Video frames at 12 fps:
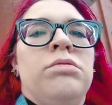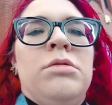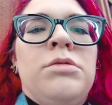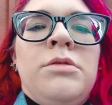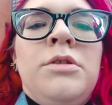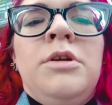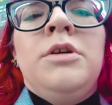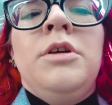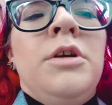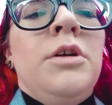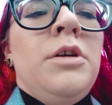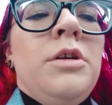
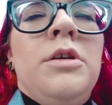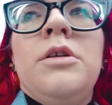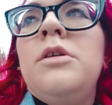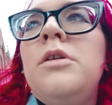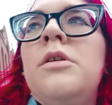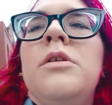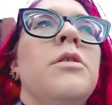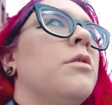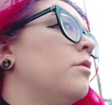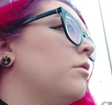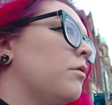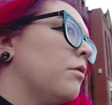
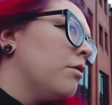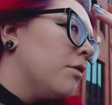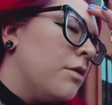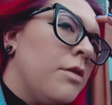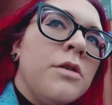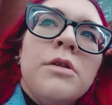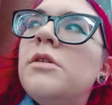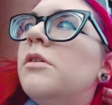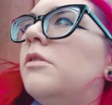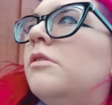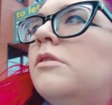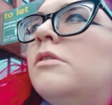
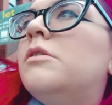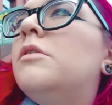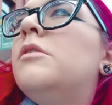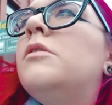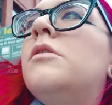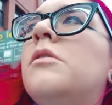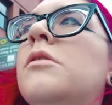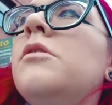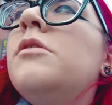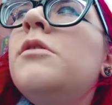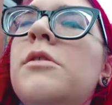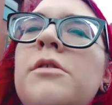
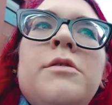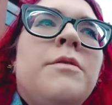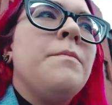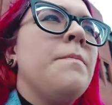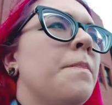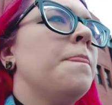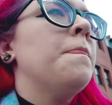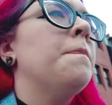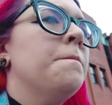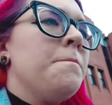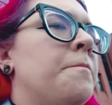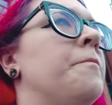
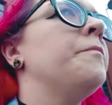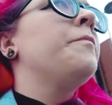Nobody speaks.